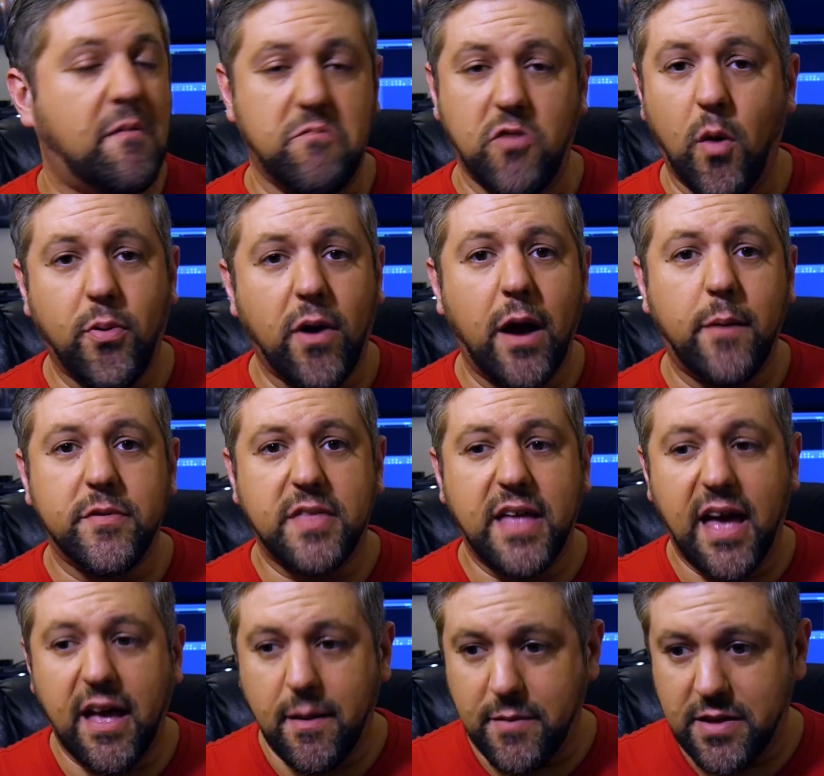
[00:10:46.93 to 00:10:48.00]
No problem with
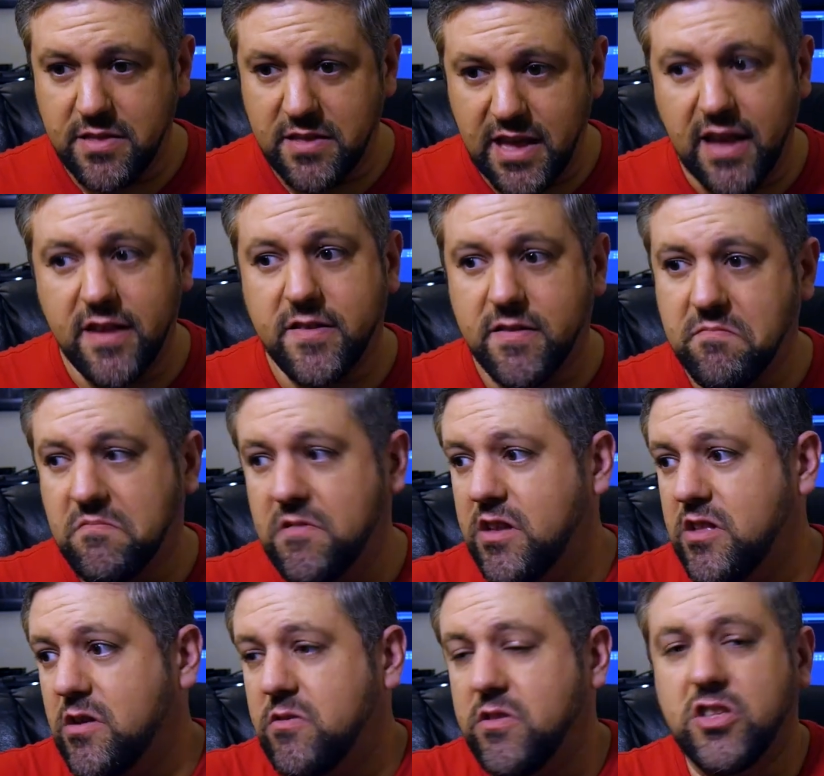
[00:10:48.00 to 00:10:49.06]
that. I mean, yes,
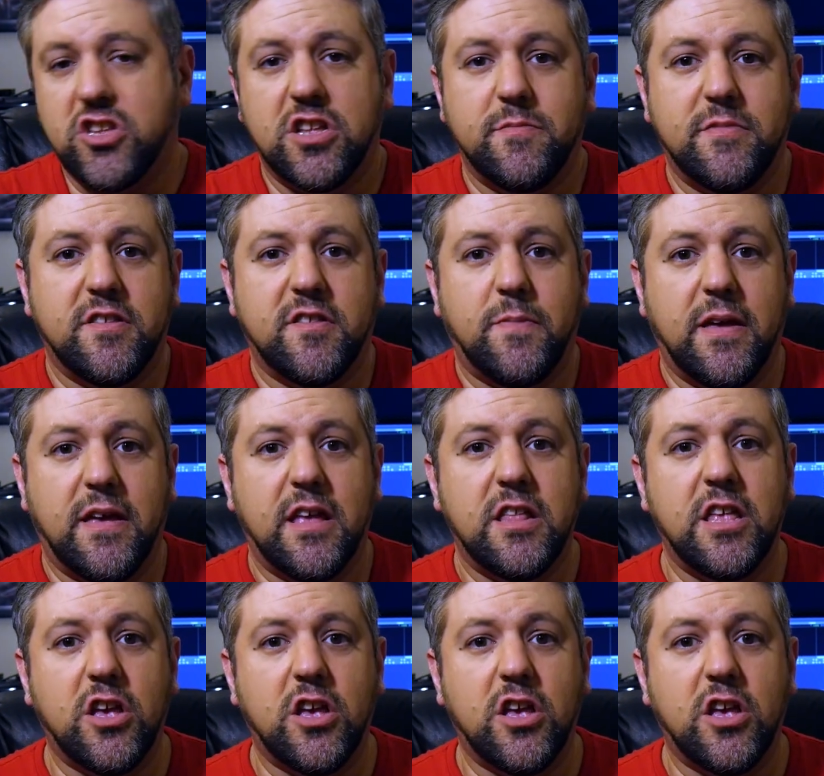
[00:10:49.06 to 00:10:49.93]
legitimately speaking,